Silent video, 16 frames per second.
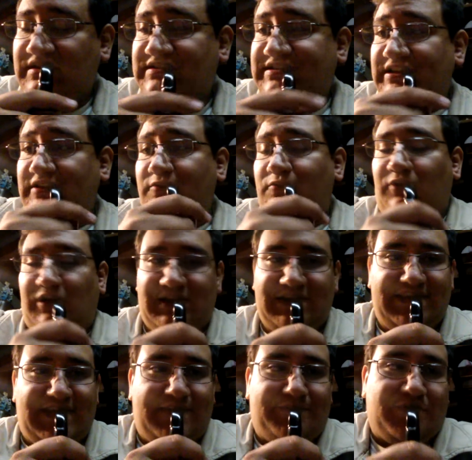seller
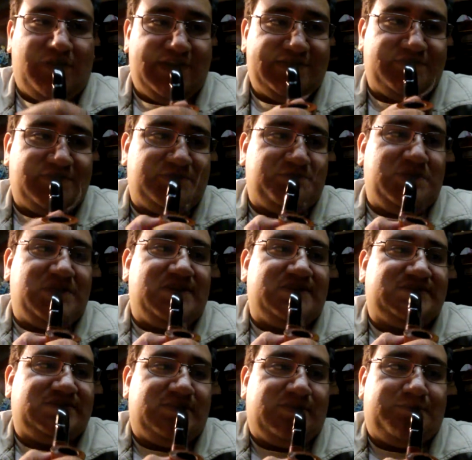wanted that price was
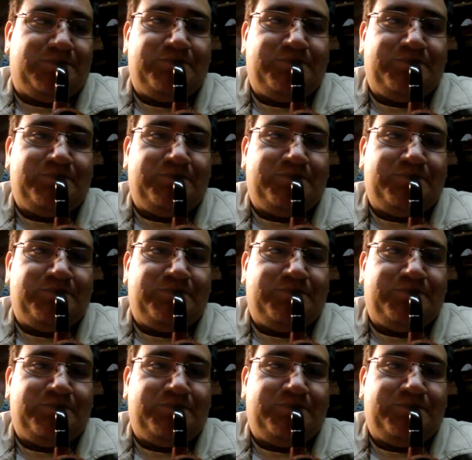because